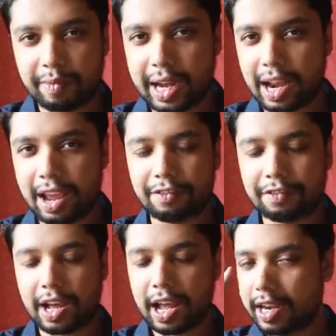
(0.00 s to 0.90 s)
of my
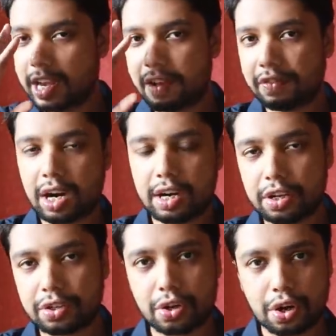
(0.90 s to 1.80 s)
life, I never
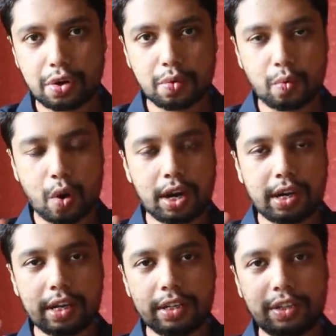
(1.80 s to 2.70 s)
understood
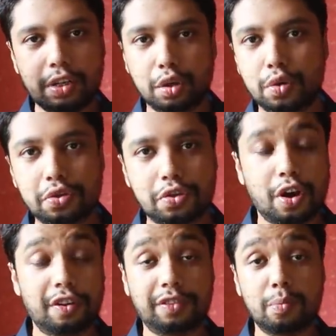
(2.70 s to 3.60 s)
what is the use
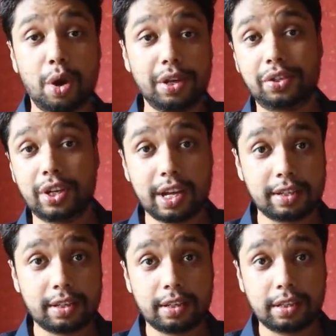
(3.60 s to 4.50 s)
of a
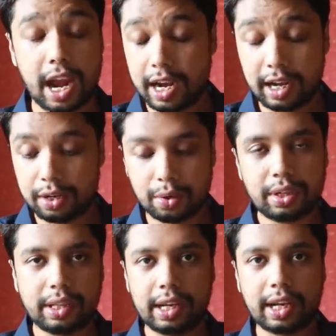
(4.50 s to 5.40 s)
moisturizer. I
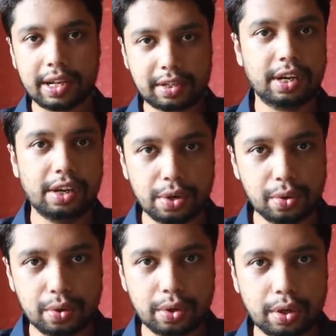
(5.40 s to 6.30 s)
don't think I still
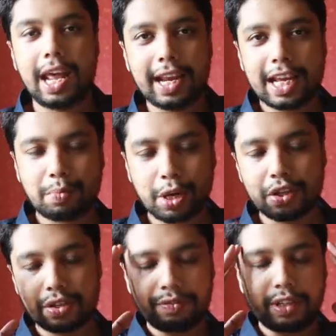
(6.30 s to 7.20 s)
do. And I guess
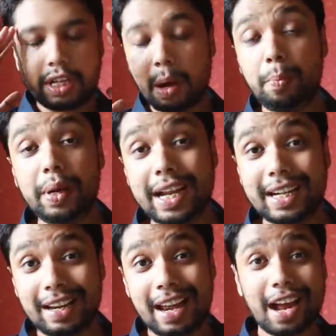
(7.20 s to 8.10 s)
because of the
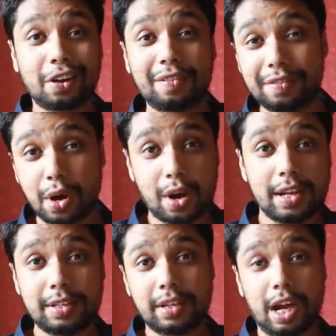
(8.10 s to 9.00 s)
complete lack of
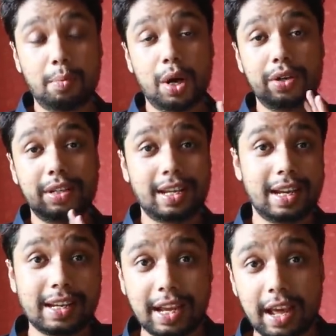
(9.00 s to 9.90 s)
knowledge about
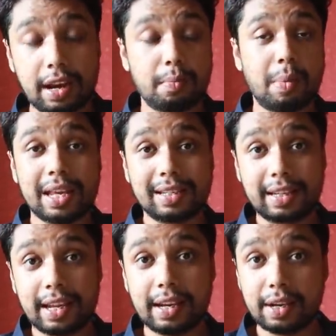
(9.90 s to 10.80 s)
skincare, my
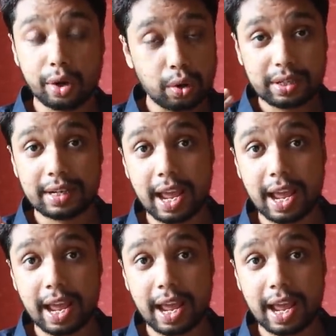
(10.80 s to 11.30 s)
skin looks